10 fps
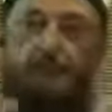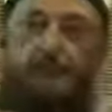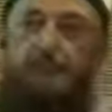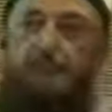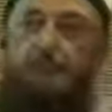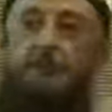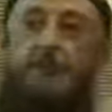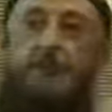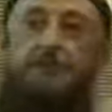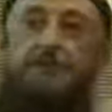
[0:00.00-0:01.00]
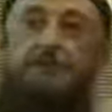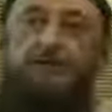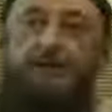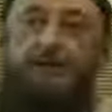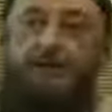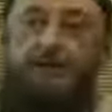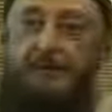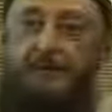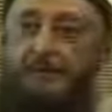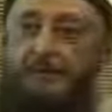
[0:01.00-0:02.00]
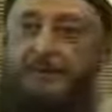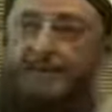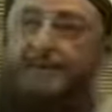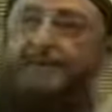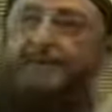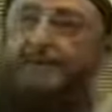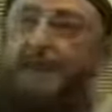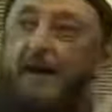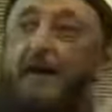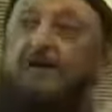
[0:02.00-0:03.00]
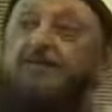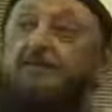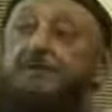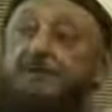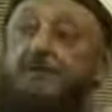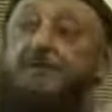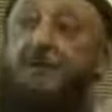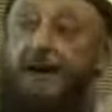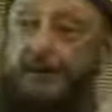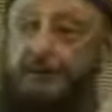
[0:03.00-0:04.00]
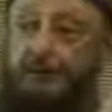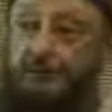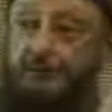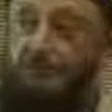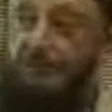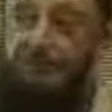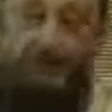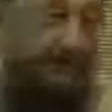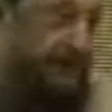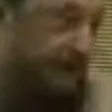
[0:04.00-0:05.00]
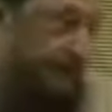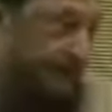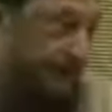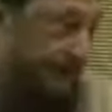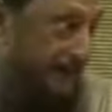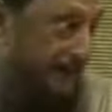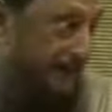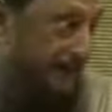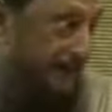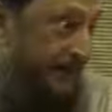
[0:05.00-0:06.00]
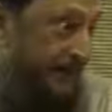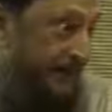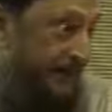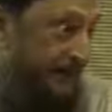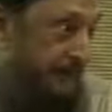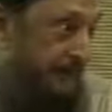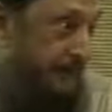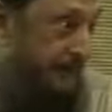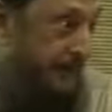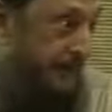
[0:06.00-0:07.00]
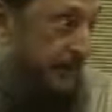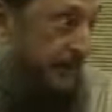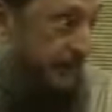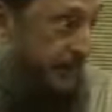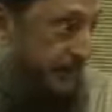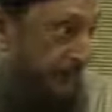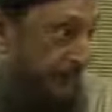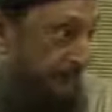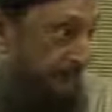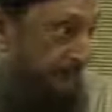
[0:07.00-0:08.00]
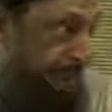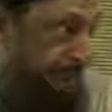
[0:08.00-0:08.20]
So that if you plant a seed, it has the chance of fertilizing and she can become pregnant.